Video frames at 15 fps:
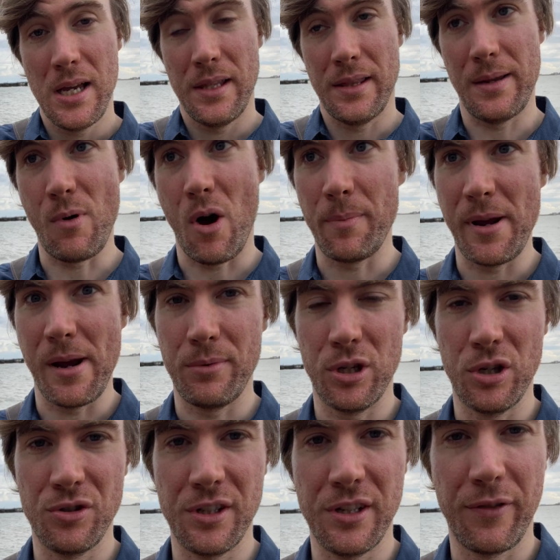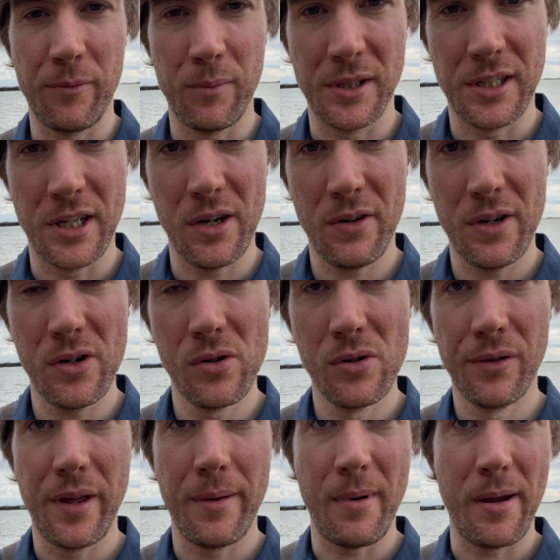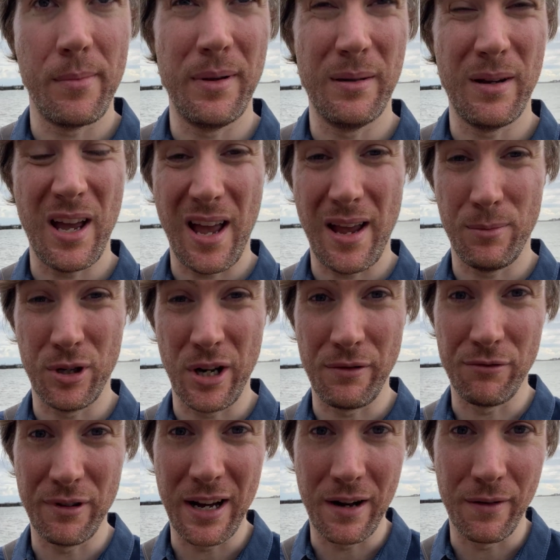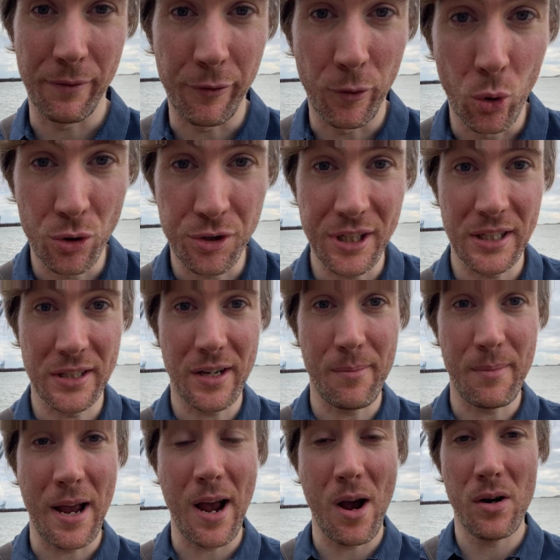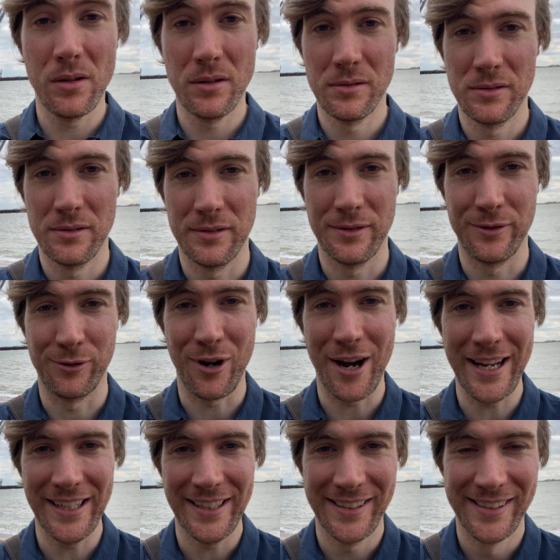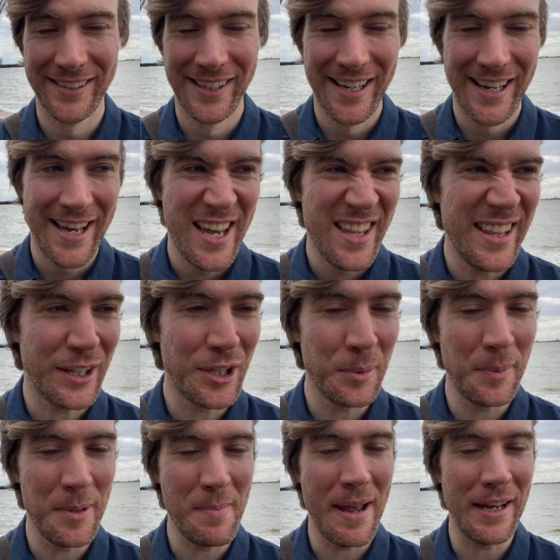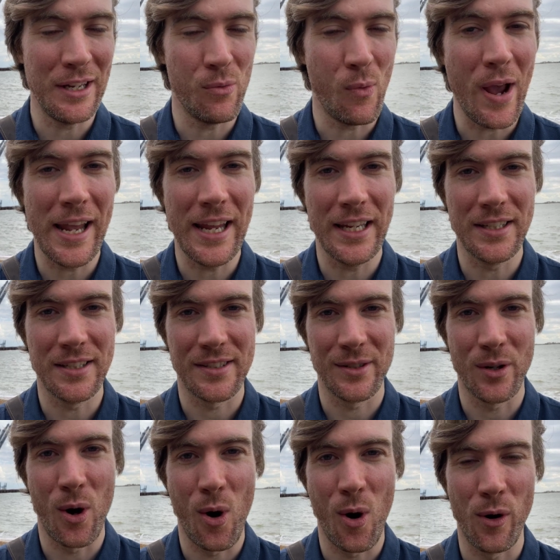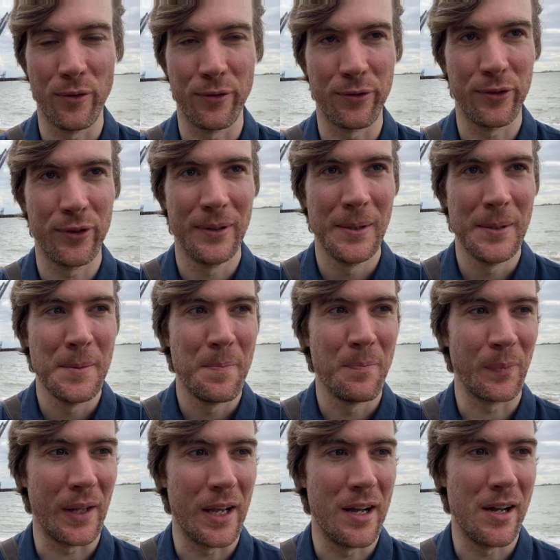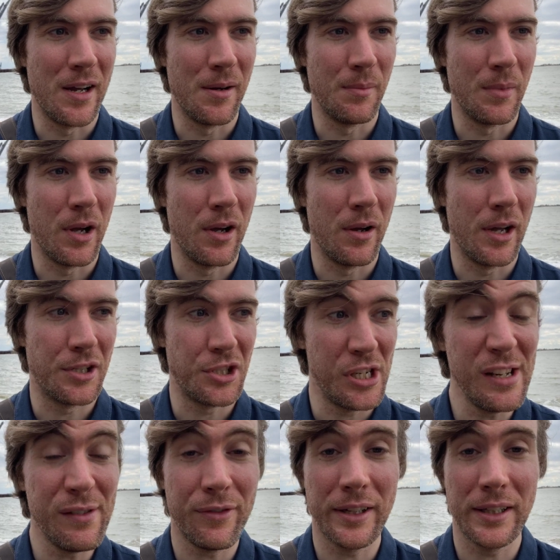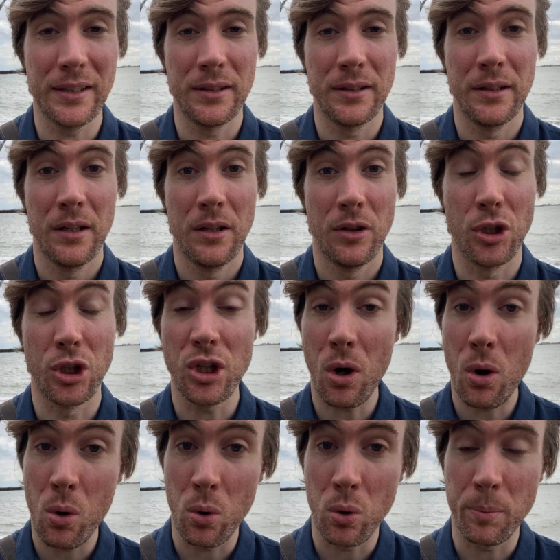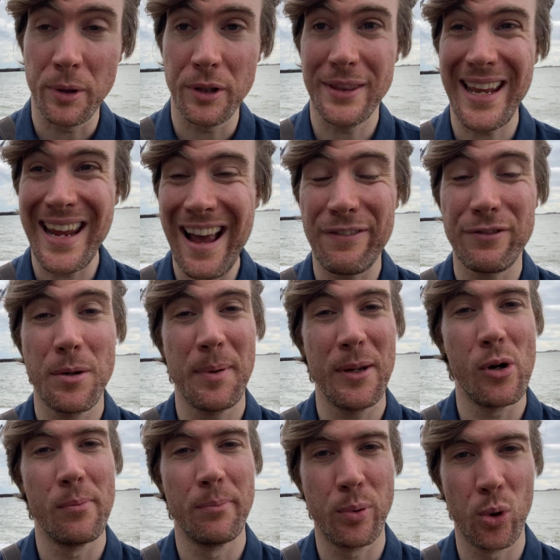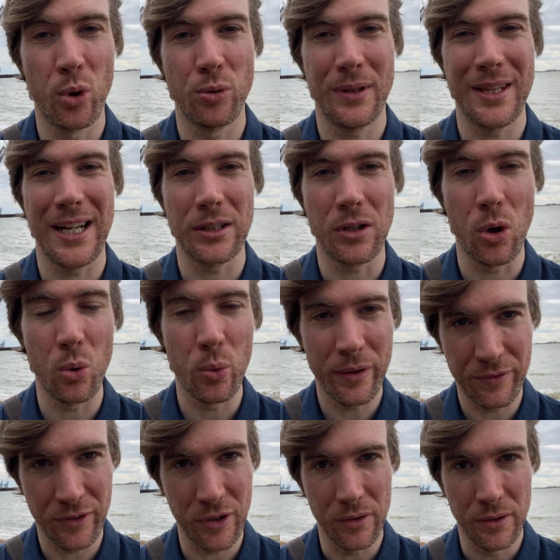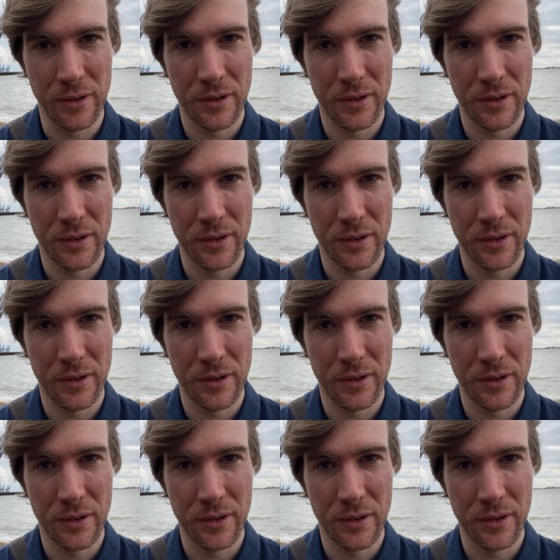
They might be able to use a different material. They may be able to reinforce it somehow, right? There could be many ways of achieving the goal, but they have to be on board with that goal with you.